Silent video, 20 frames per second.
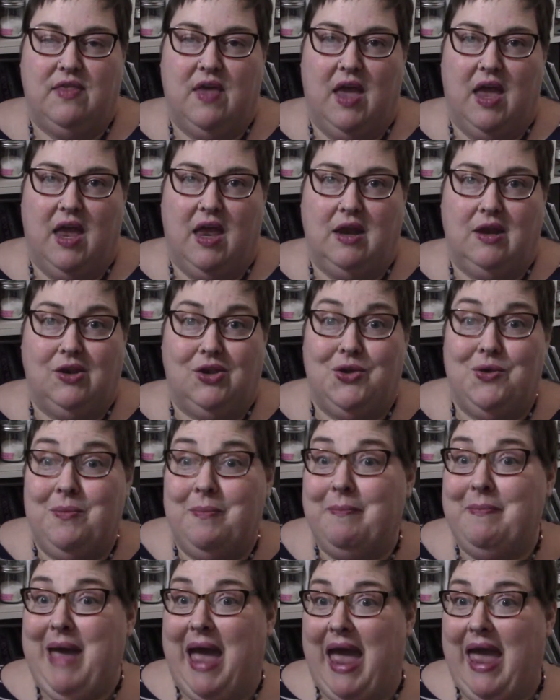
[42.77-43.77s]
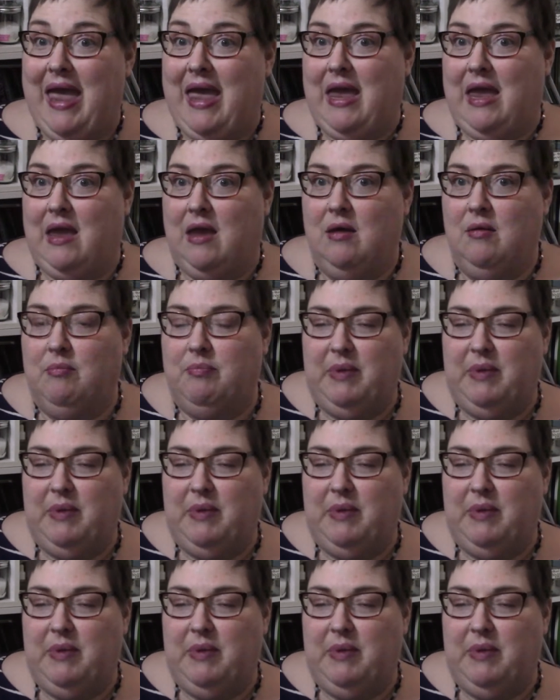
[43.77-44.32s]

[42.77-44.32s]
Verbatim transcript: then you may